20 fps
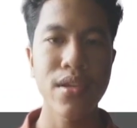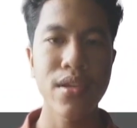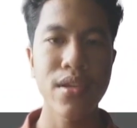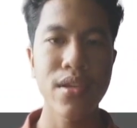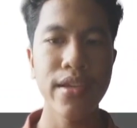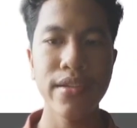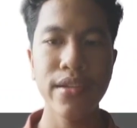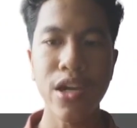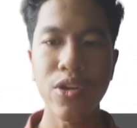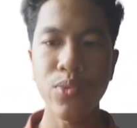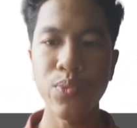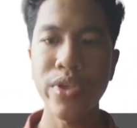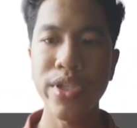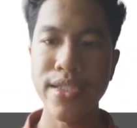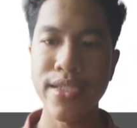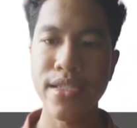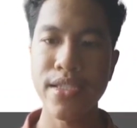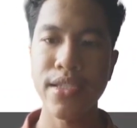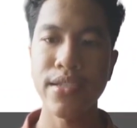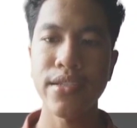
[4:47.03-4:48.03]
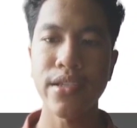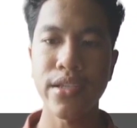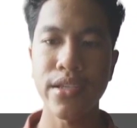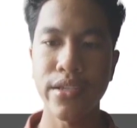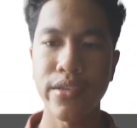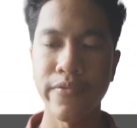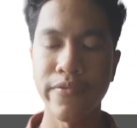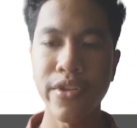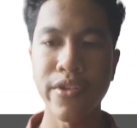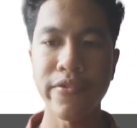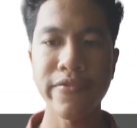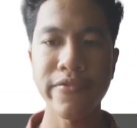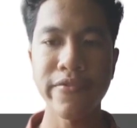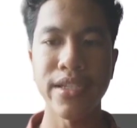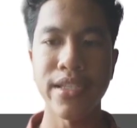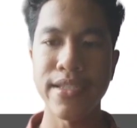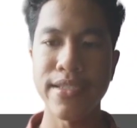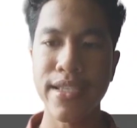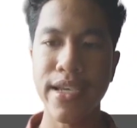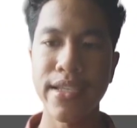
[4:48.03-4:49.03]
And output decision involve
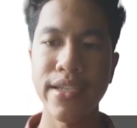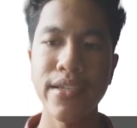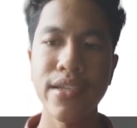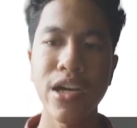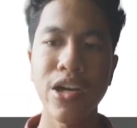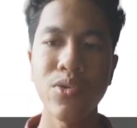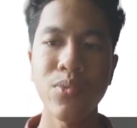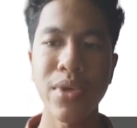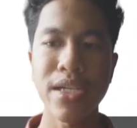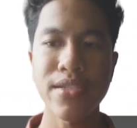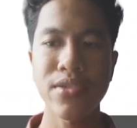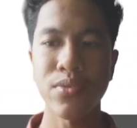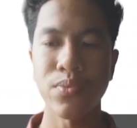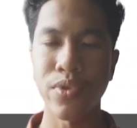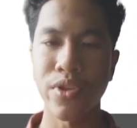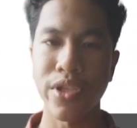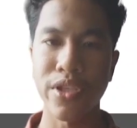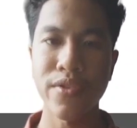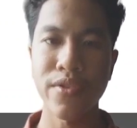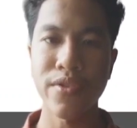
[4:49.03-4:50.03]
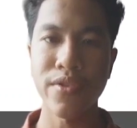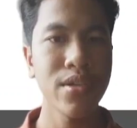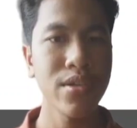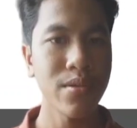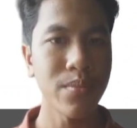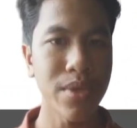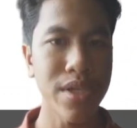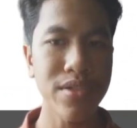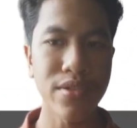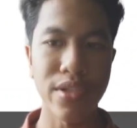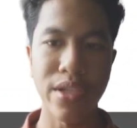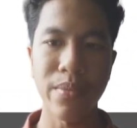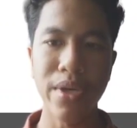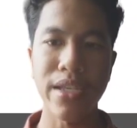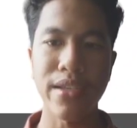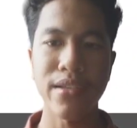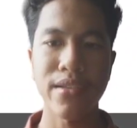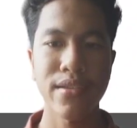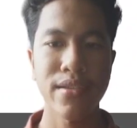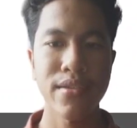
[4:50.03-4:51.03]
deciding how much to produce based on demand.